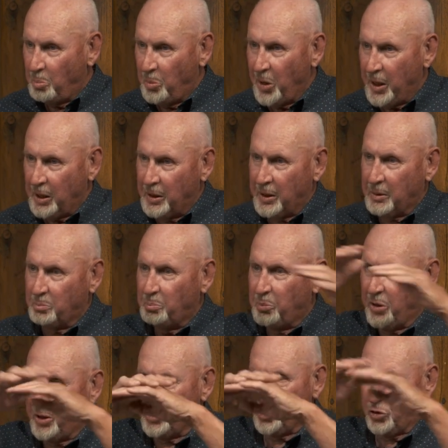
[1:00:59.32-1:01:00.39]
big
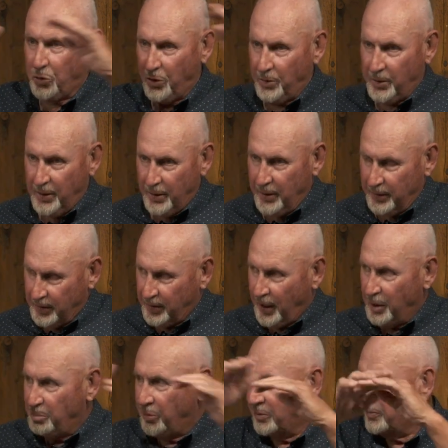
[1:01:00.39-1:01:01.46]
picture
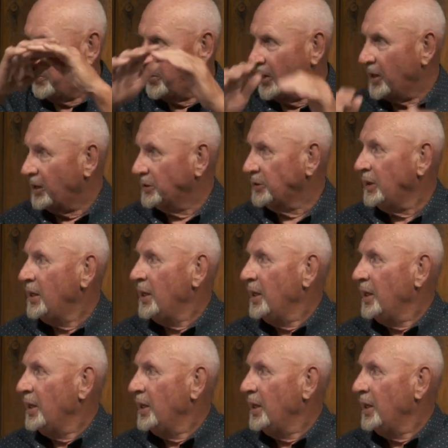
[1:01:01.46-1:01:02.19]
type of things